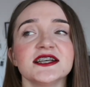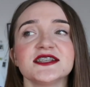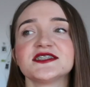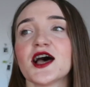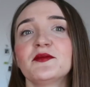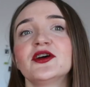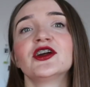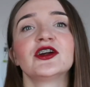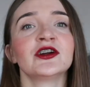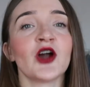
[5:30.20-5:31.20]

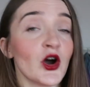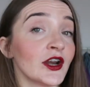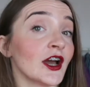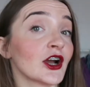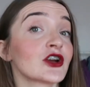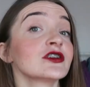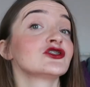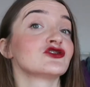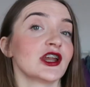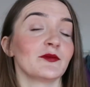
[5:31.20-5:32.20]
summer on a cruise
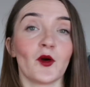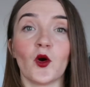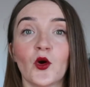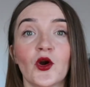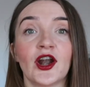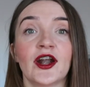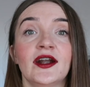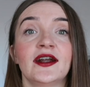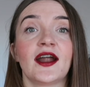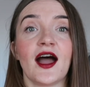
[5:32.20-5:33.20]
trip,
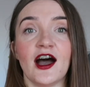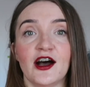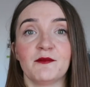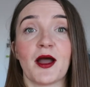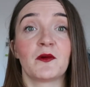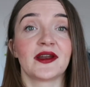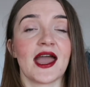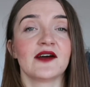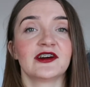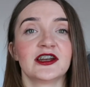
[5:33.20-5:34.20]
or I want to
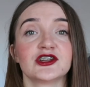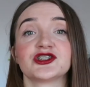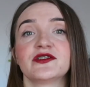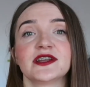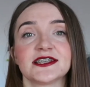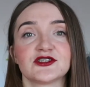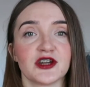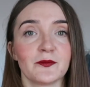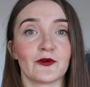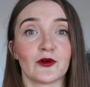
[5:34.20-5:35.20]
have a luxurious
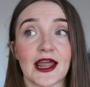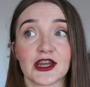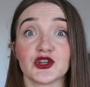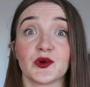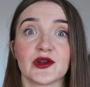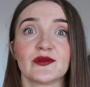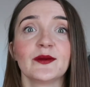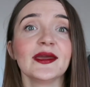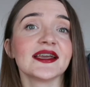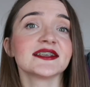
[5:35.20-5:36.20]
trip for like 2 or 3
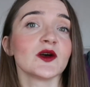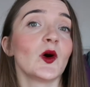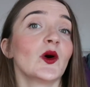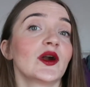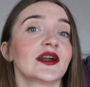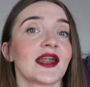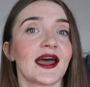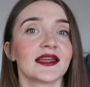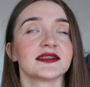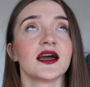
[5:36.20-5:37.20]
weeks, or
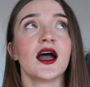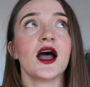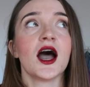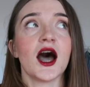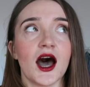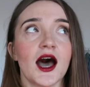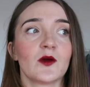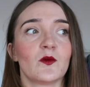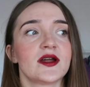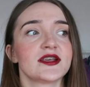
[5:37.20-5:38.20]
that I
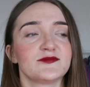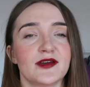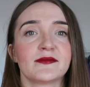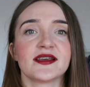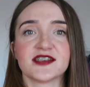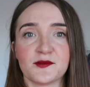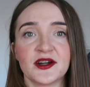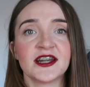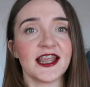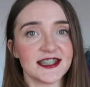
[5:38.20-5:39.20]
want to spend my summer
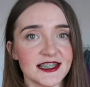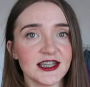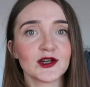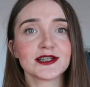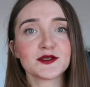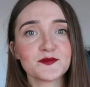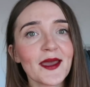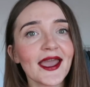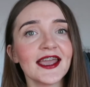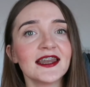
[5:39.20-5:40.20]
in Italy or
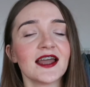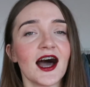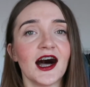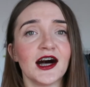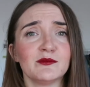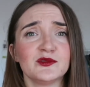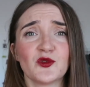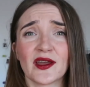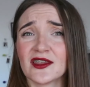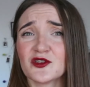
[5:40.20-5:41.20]
Spain.
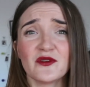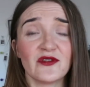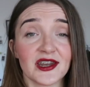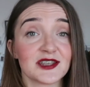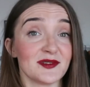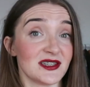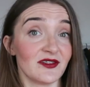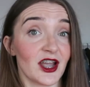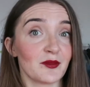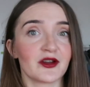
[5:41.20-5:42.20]
Do I need to be very
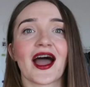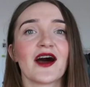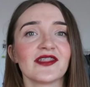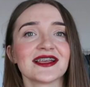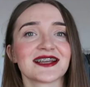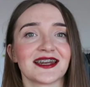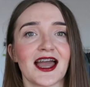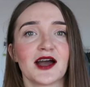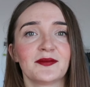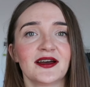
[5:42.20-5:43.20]
specific about how that's gonna
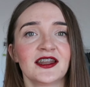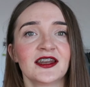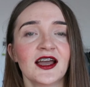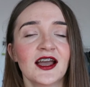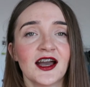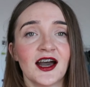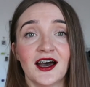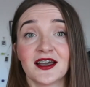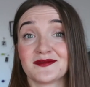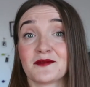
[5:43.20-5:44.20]
happen?
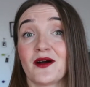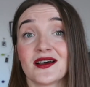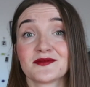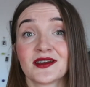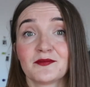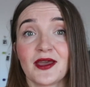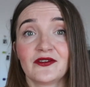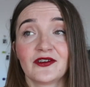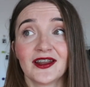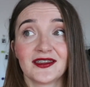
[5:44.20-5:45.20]
Is my boss gonna pay
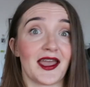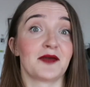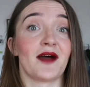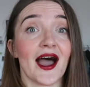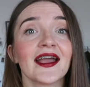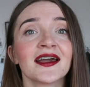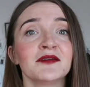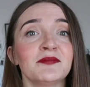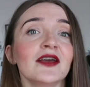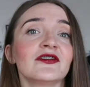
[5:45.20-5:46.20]
for it? Am I gonna
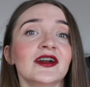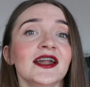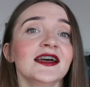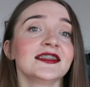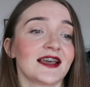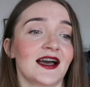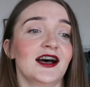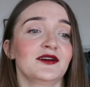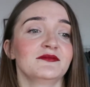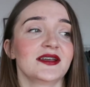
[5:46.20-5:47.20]
pay for it?
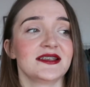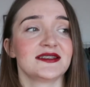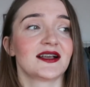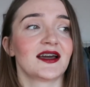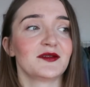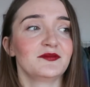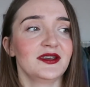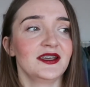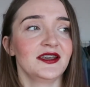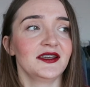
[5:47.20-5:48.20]
Is it gonna
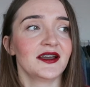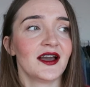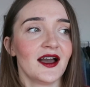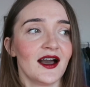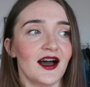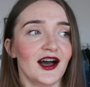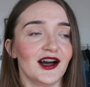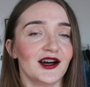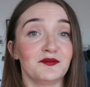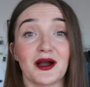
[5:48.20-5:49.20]
be
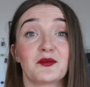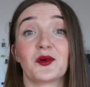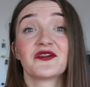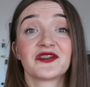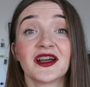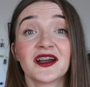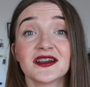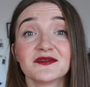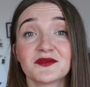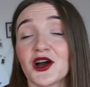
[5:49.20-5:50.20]
my
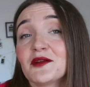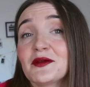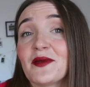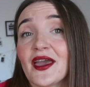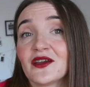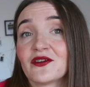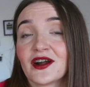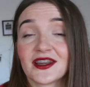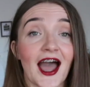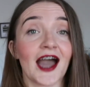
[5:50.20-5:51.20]
boyfriend gonna be paying for
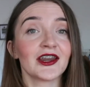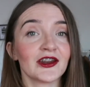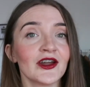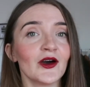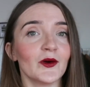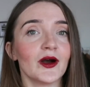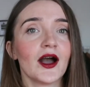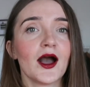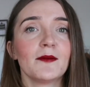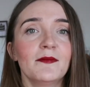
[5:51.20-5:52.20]
it? I don't know.
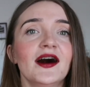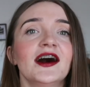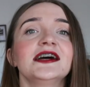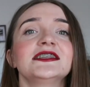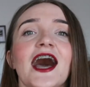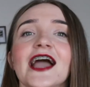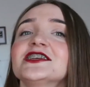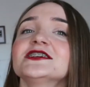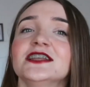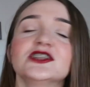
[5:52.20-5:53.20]
But I
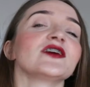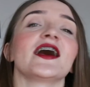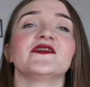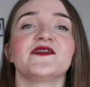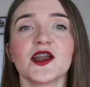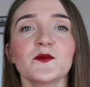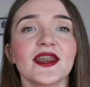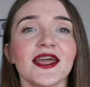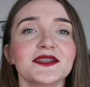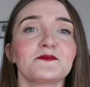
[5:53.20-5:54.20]
just need to have fun with
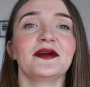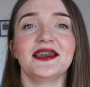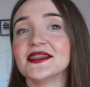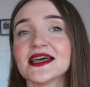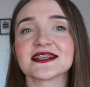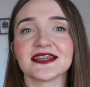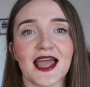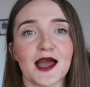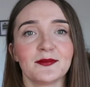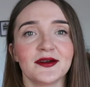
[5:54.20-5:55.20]
it, believe that's gonna
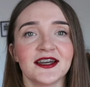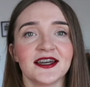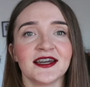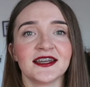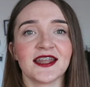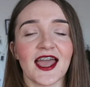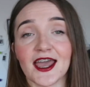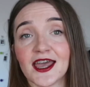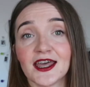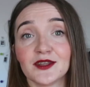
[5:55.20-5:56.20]
happen,
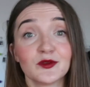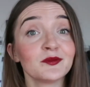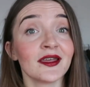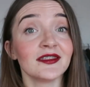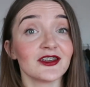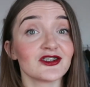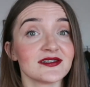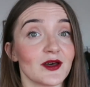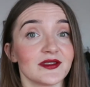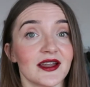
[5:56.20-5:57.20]
and put my
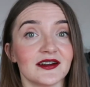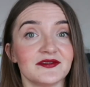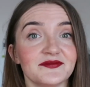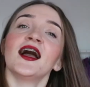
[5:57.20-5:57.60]
intentions out there.